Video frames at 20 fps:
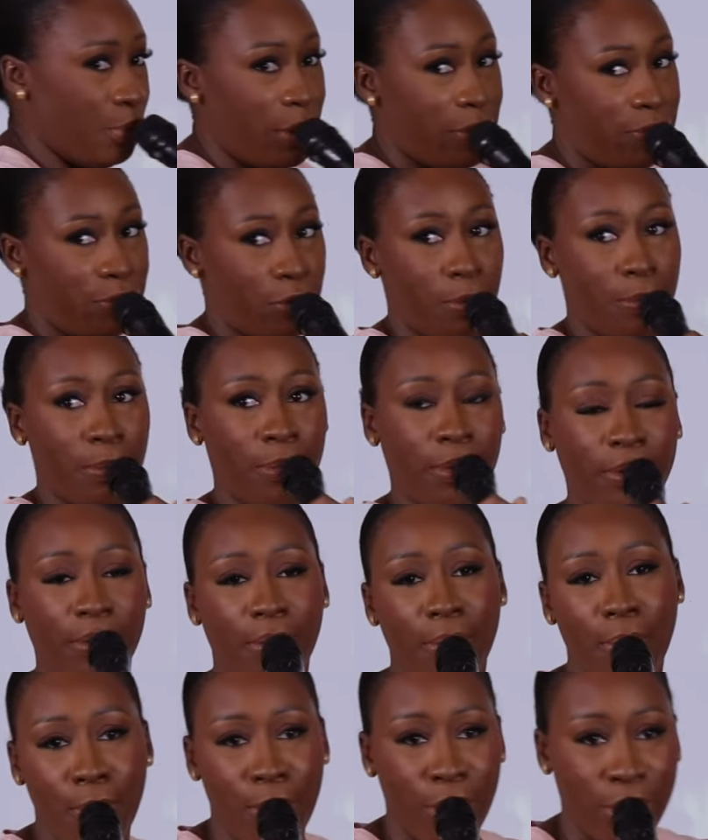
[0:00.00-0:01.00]
away
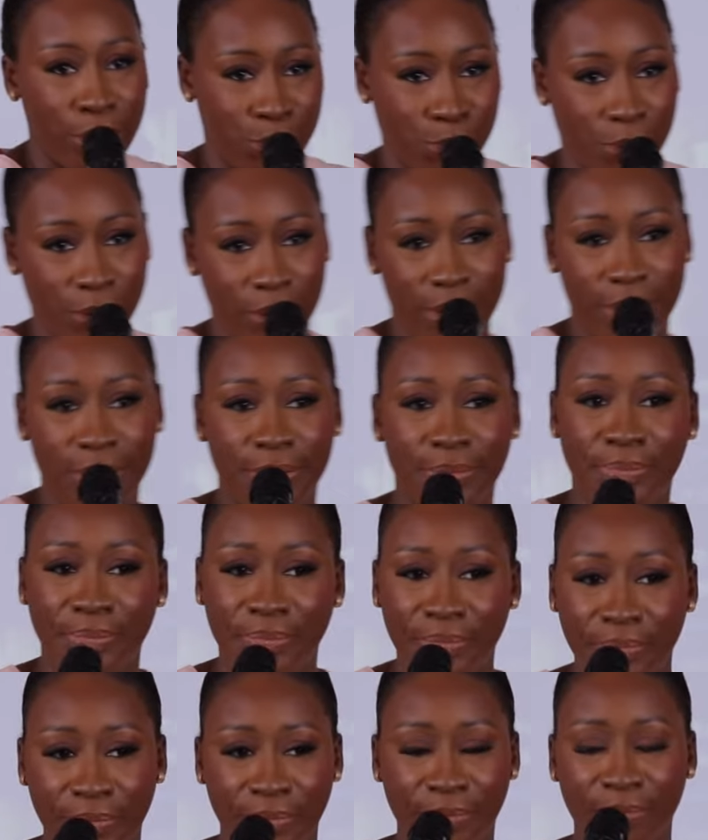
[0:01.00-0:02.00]
from buzzwords.
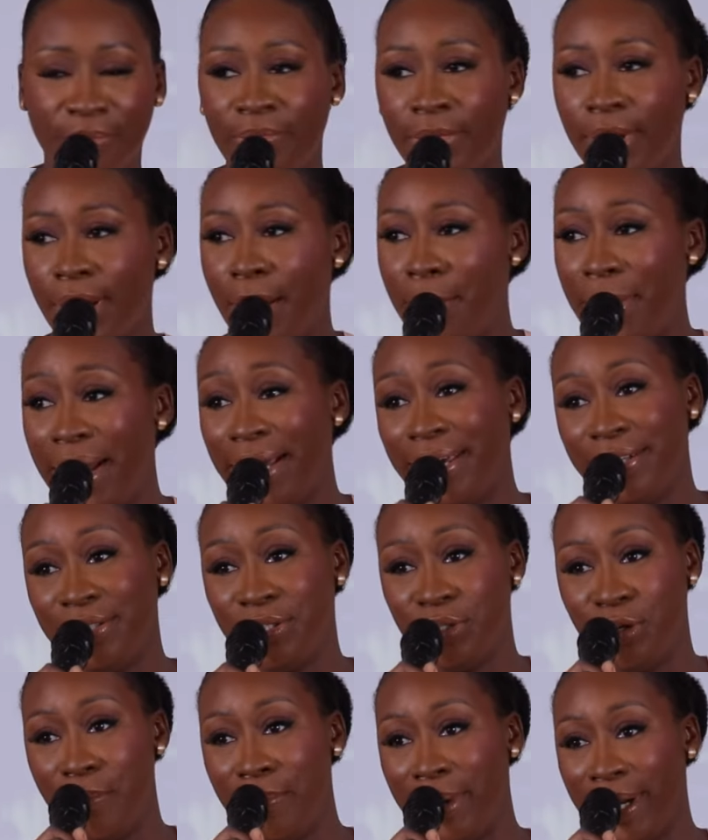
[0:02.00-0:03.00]
Banking
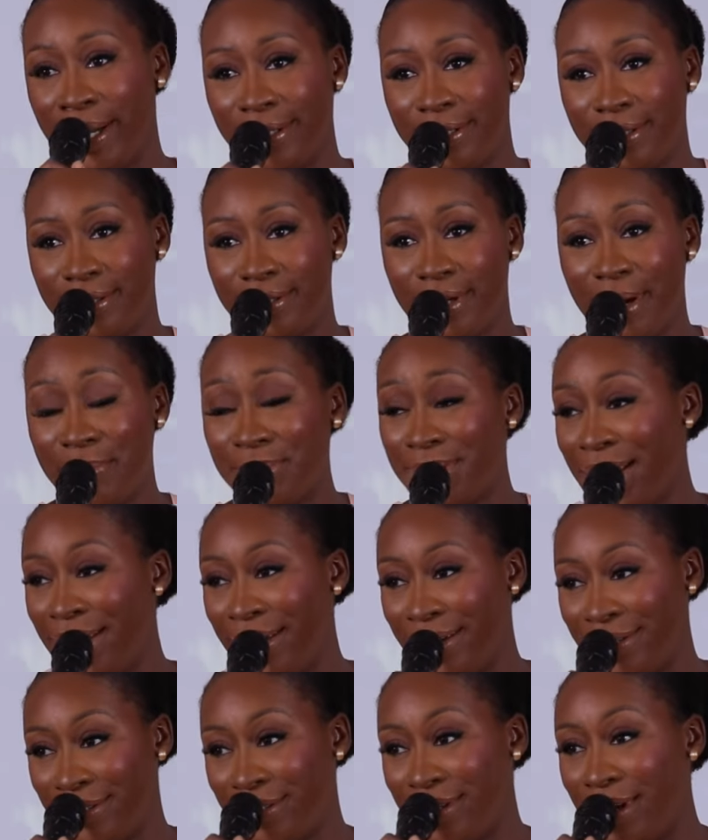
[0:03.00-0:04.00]
the unbanked. I'm
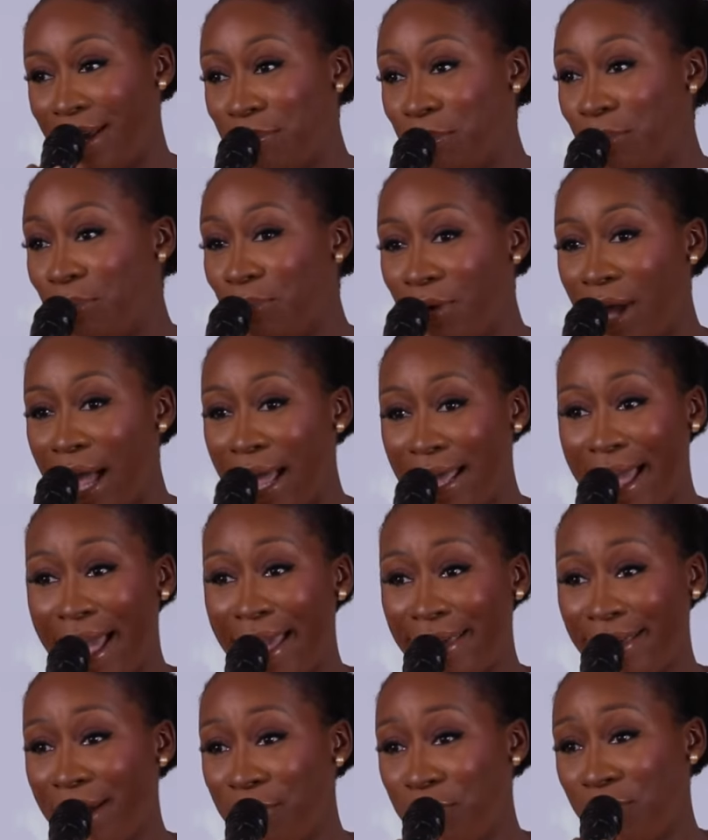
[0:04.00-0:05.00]
tired.
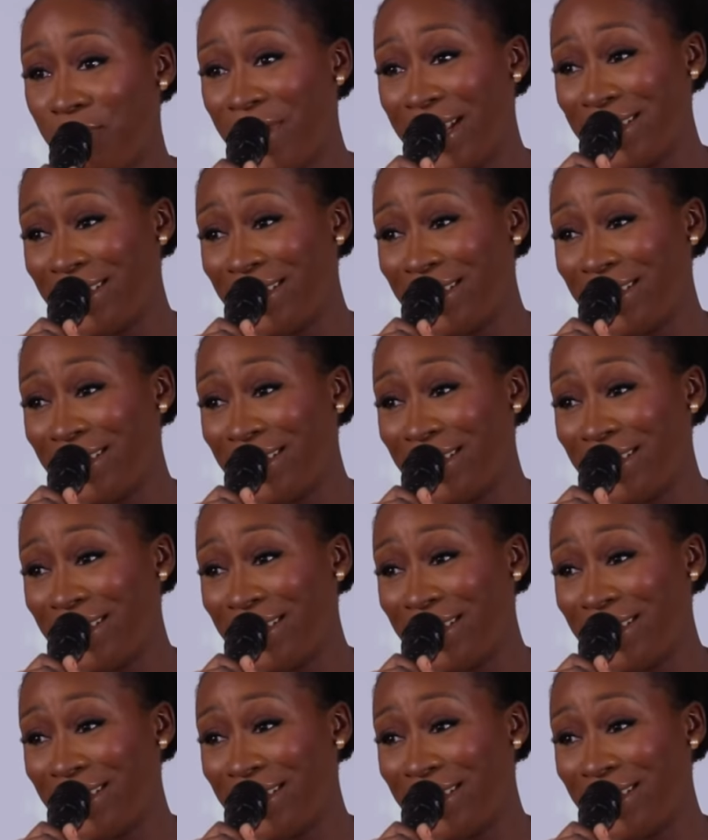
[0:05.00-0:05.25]
If